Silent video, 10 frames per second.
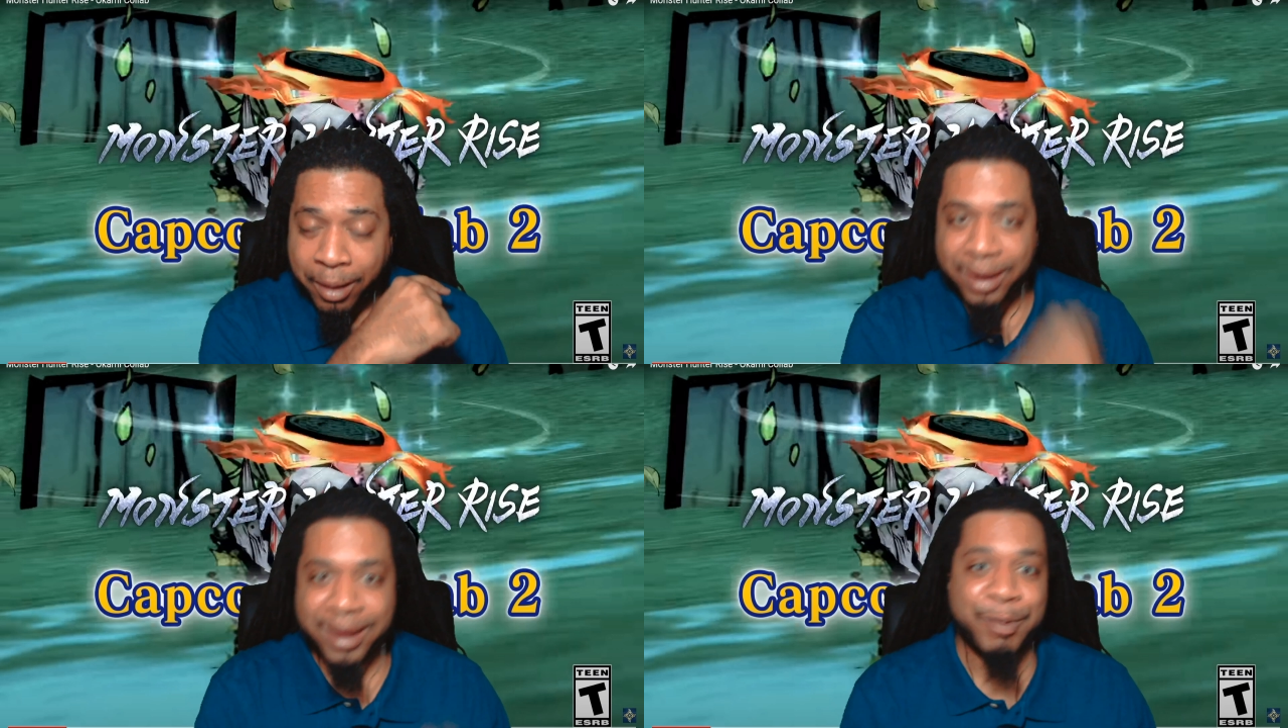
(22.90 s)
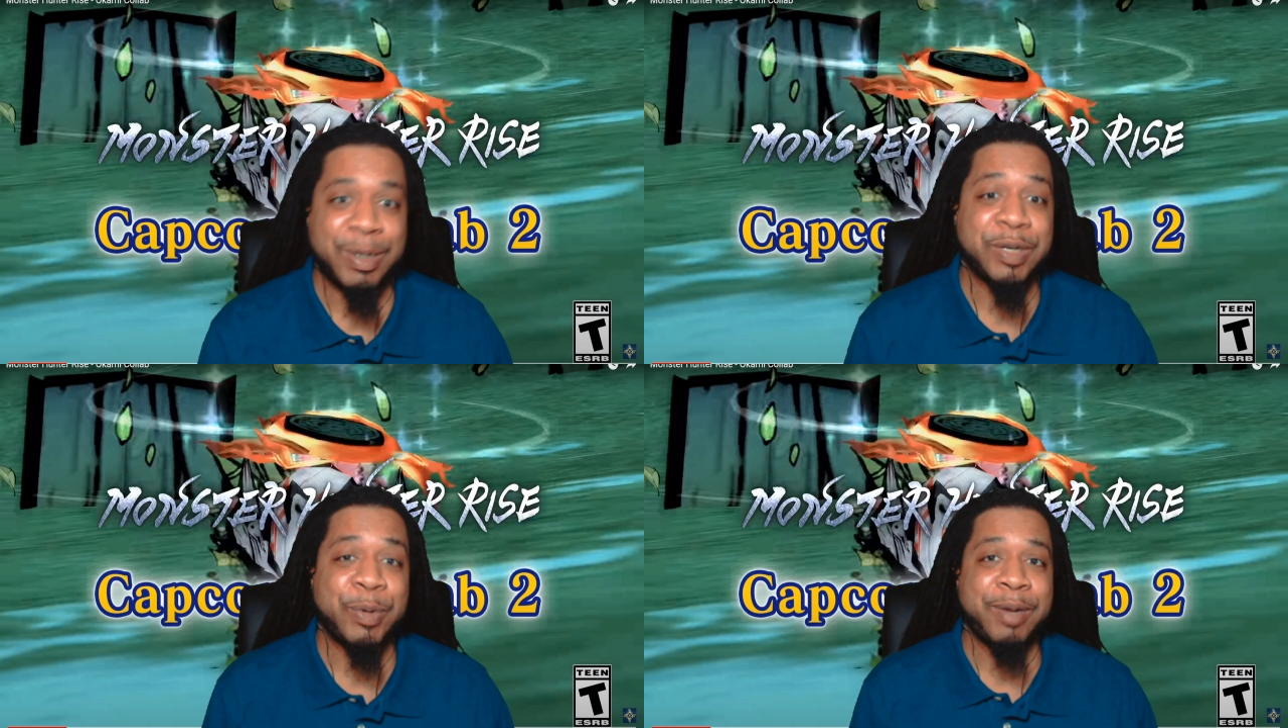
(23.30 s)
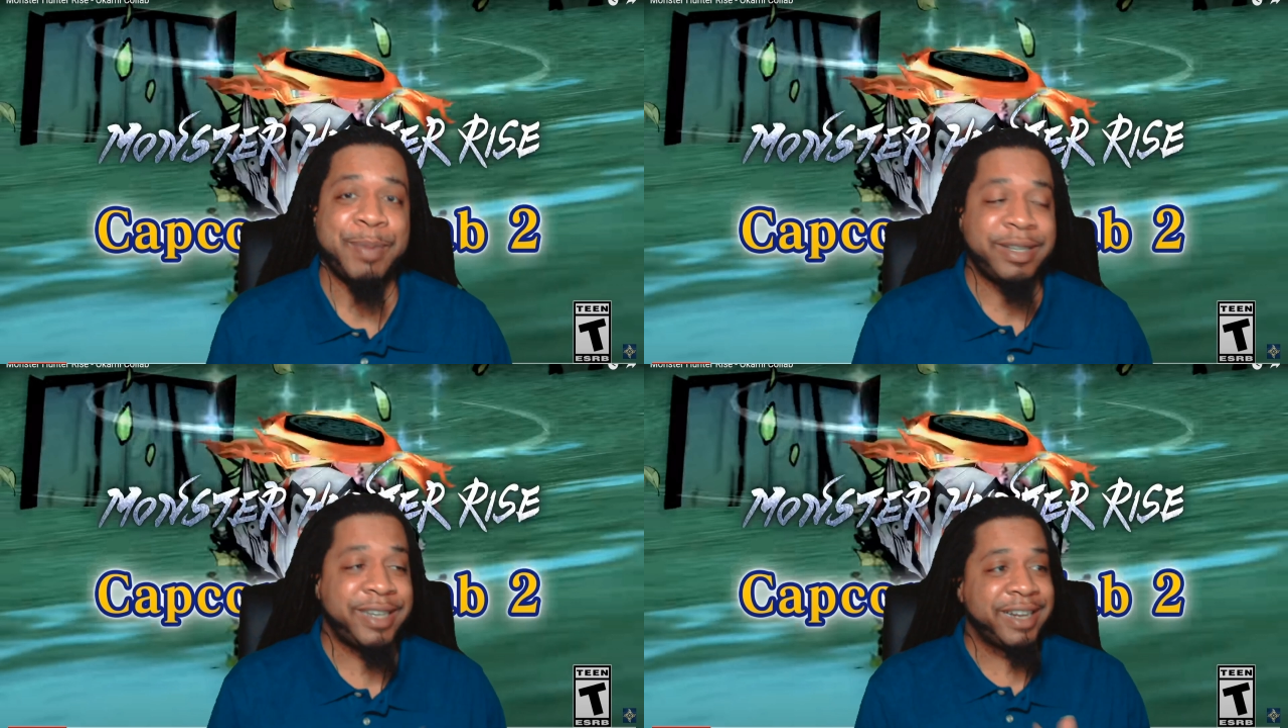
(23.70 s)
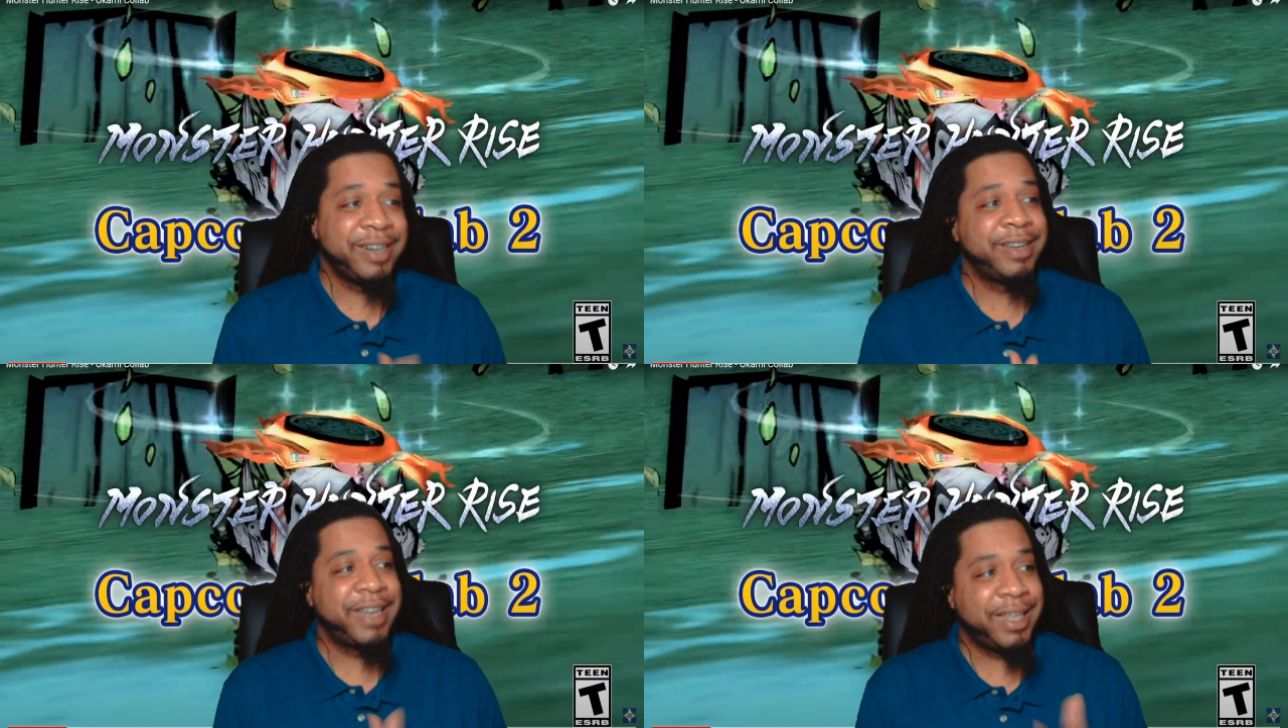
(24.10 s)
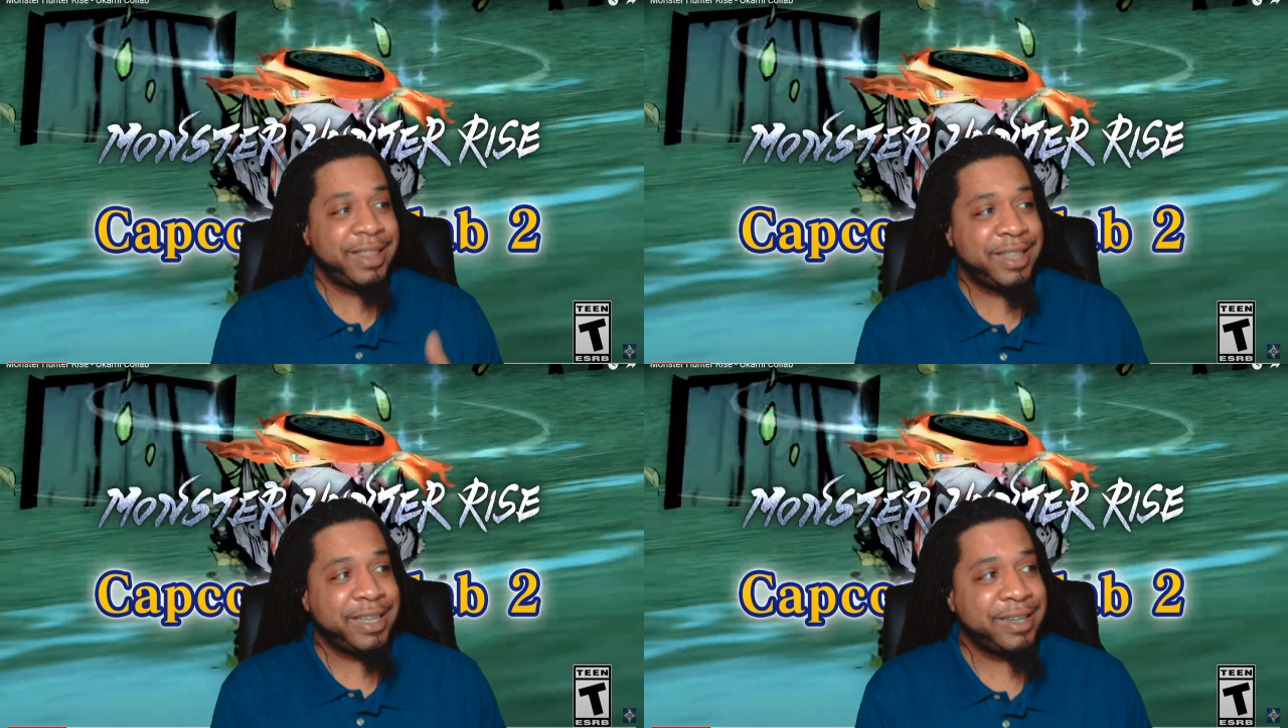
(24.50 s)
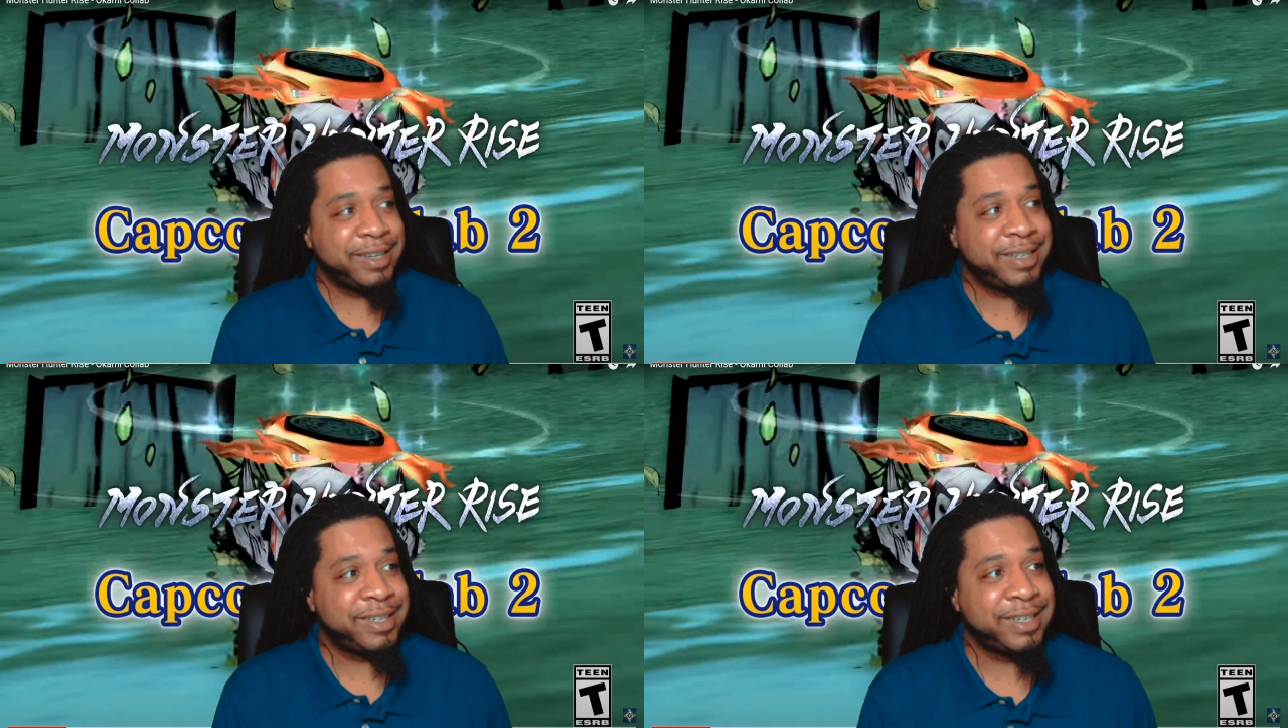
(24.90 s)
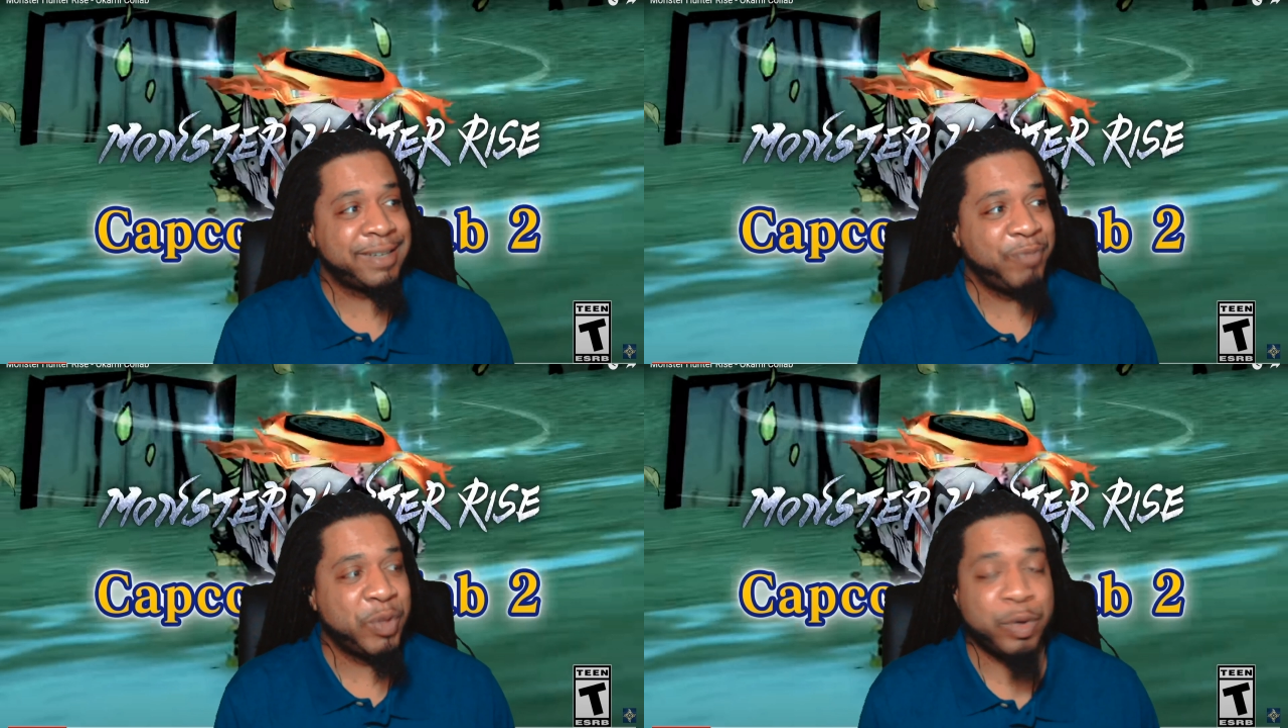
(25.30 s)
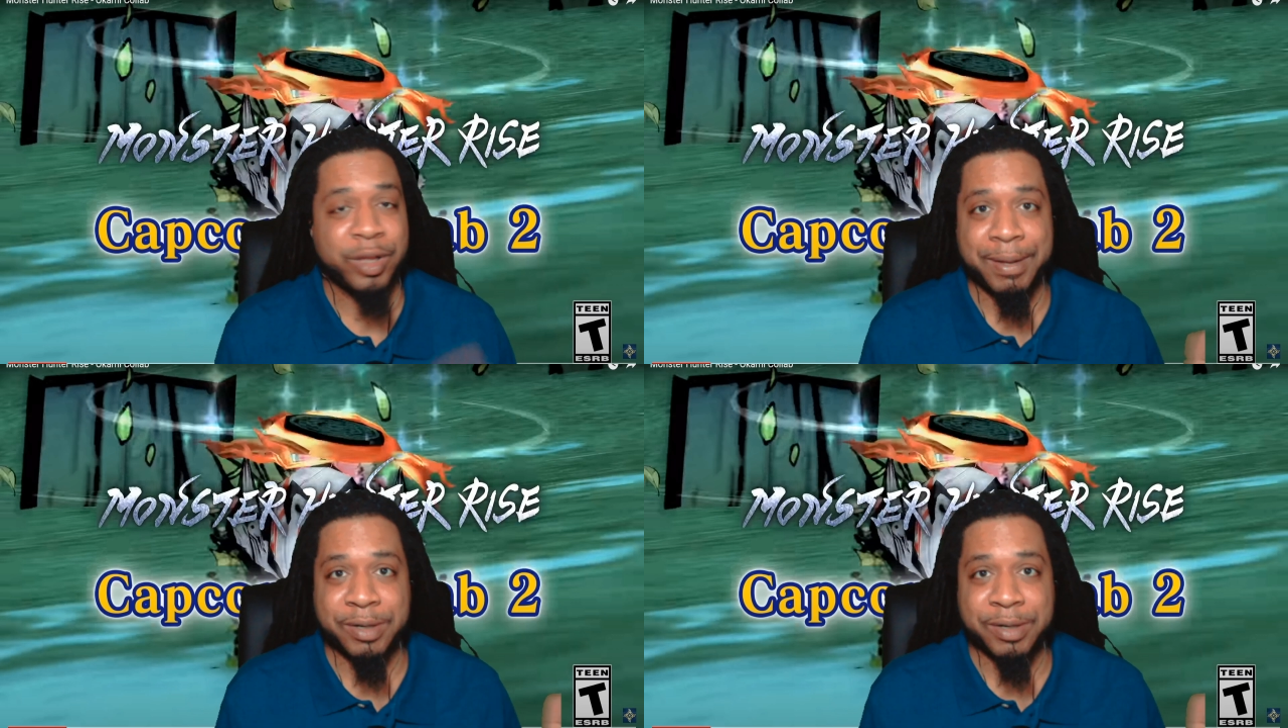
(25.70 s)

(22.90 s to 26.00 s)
Anyway, so we're going to be taking a look at this new collab.